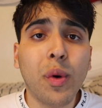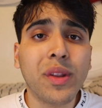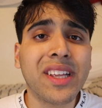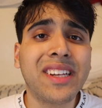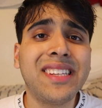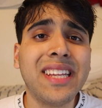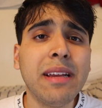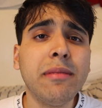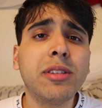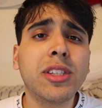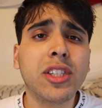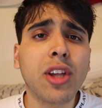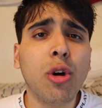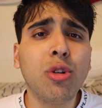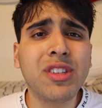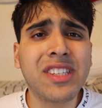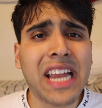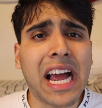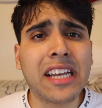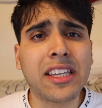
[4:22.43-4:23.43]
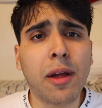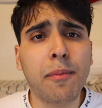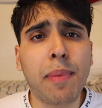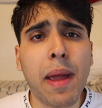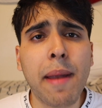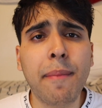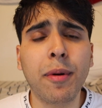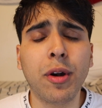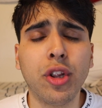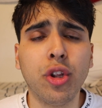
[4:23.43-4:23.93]
With a team so stacked on
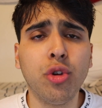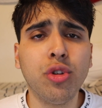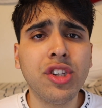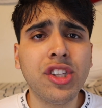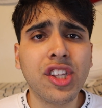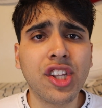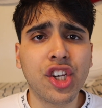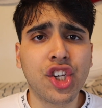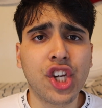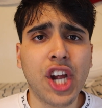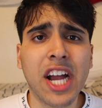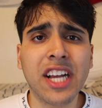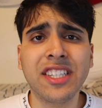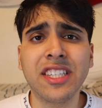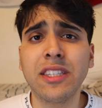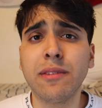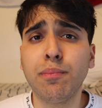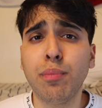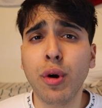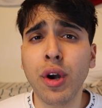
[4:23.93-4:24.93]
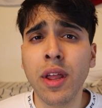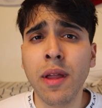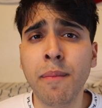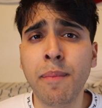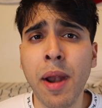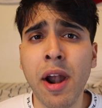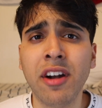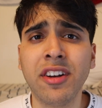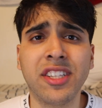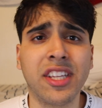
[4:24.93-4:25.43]
paper, losing to the Czechs is pretty
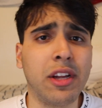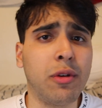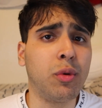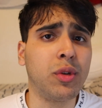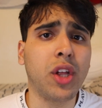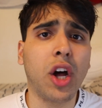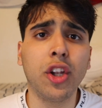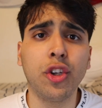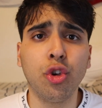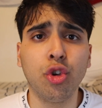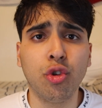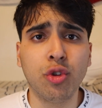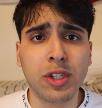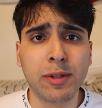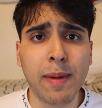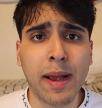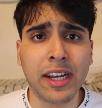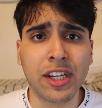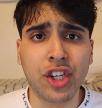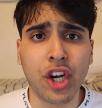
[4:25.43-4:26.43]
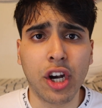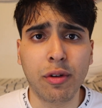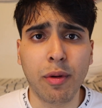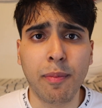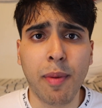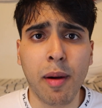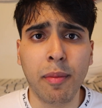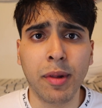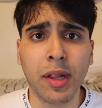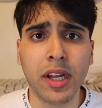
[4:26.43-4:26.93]
embarrassing, with all due respect, Czech
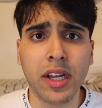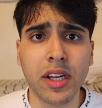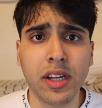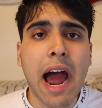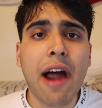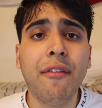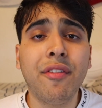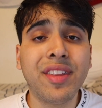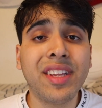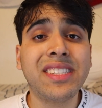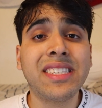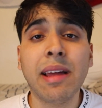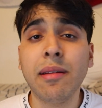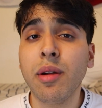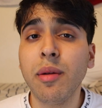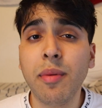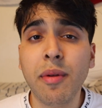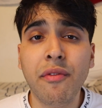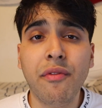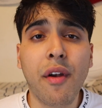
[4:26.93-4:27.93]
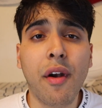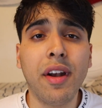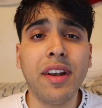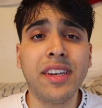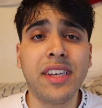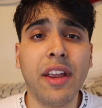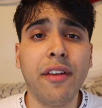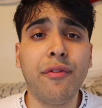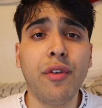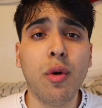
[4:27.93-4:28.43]
Republic. However, this time could be very
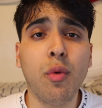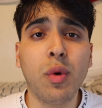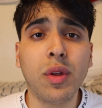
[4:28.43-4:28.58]
different,